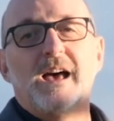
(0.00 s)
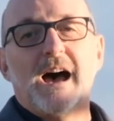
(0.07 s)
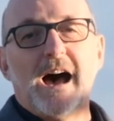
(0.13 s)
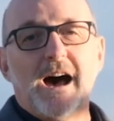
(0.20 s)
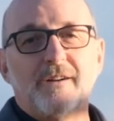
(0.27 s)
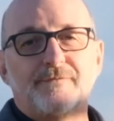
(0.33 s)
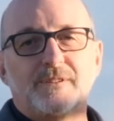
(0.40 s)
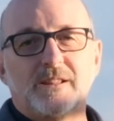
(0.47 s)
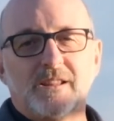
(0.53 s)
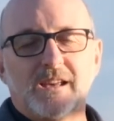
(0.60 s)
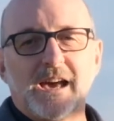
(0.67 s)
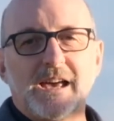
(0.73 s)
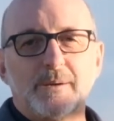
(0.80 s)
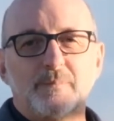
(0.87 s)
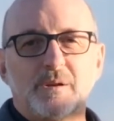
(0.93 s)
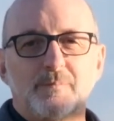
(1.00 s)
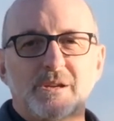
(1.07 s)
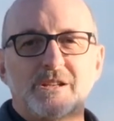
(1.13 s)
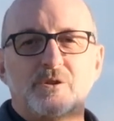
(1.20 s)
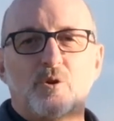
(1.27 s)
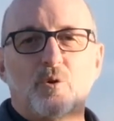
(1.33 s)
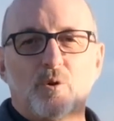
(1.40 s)
after the game had
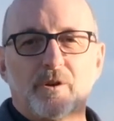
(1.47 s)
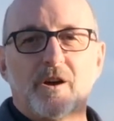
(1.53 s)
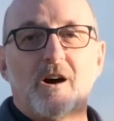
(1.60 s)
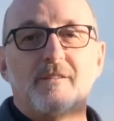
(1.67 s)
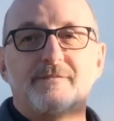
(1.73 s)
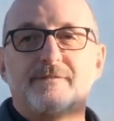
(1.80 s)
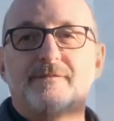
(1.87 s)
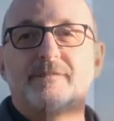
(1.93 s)
been called off.